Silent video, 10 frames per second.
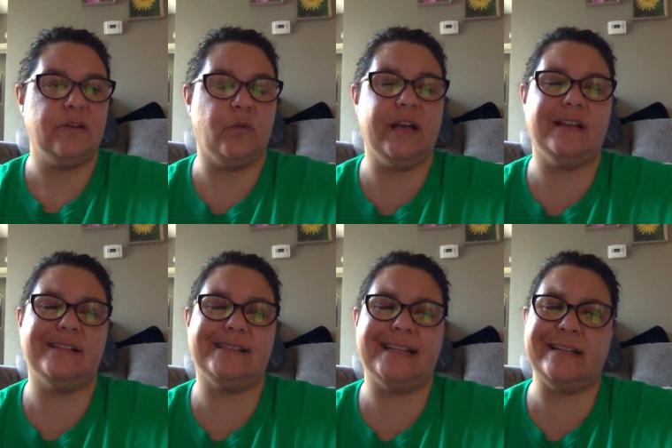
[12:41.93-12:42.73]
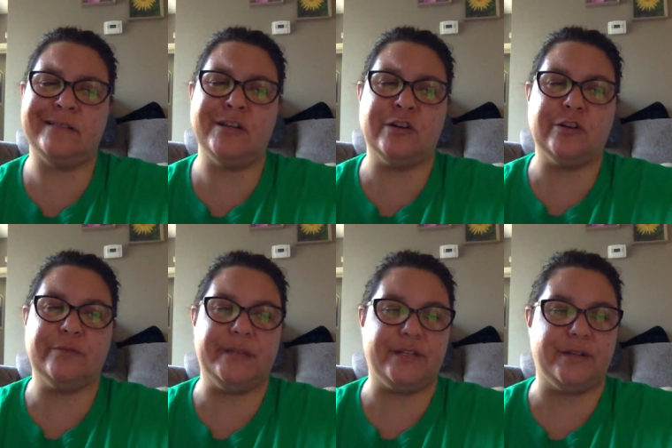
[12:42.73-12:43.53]
Well, I don't
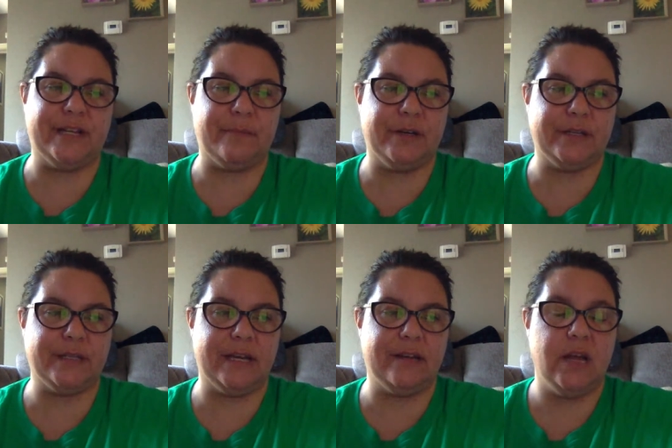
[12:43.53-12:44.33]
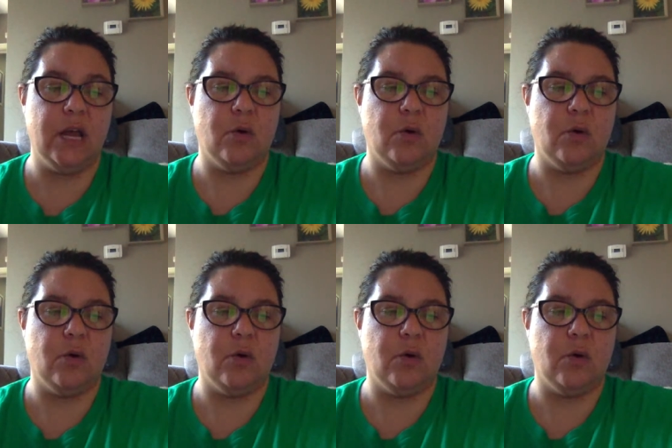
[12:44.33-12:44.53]
know, Mr. Dunberg said.